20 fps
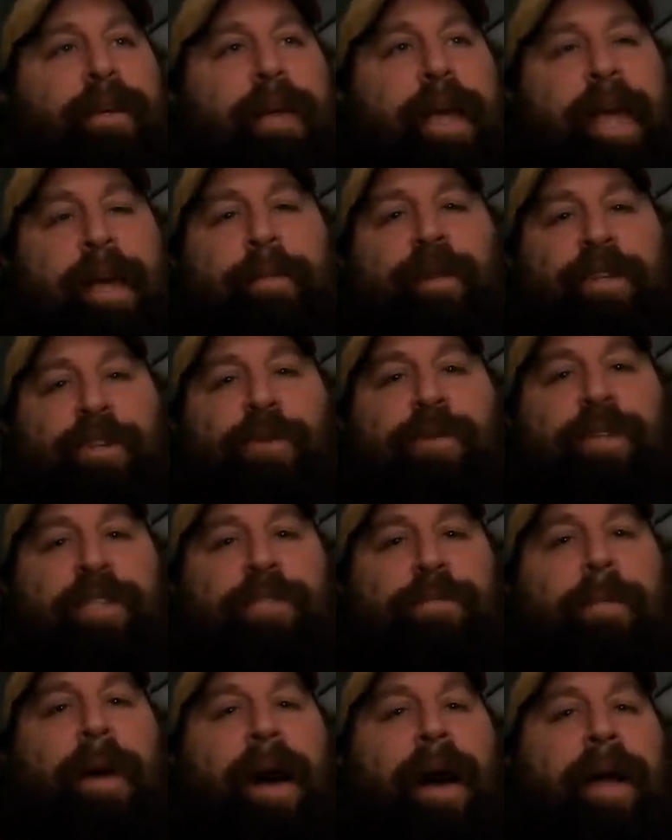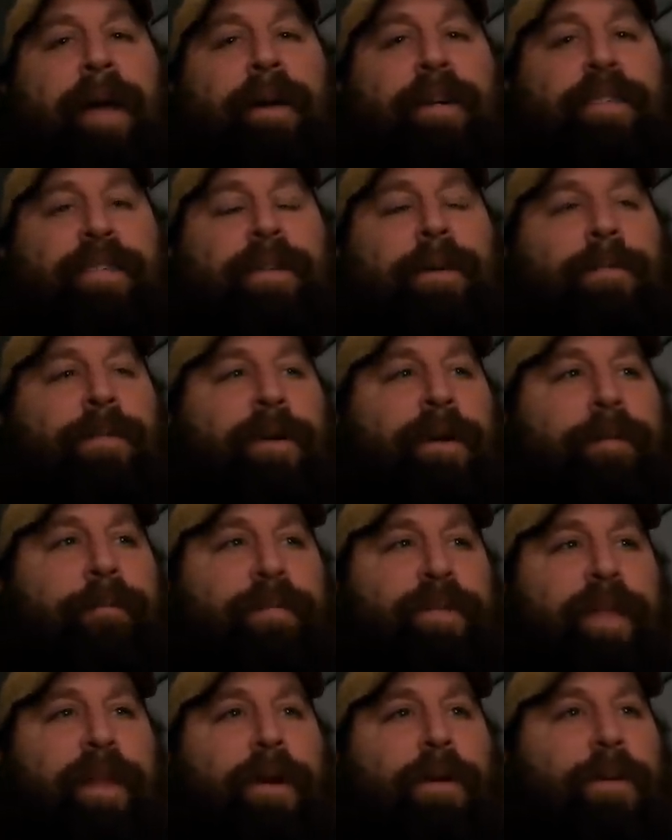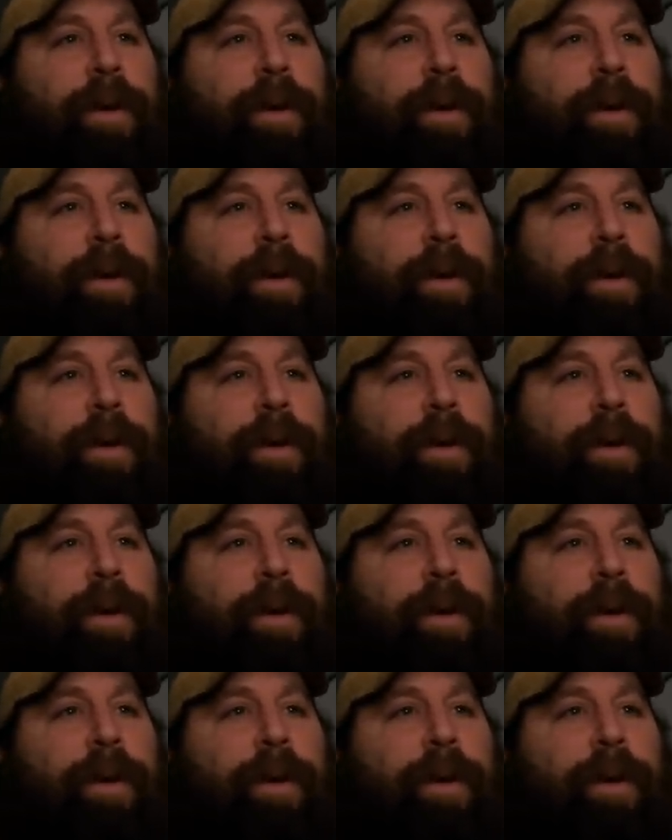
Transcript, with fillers: able to inspire someone, you know,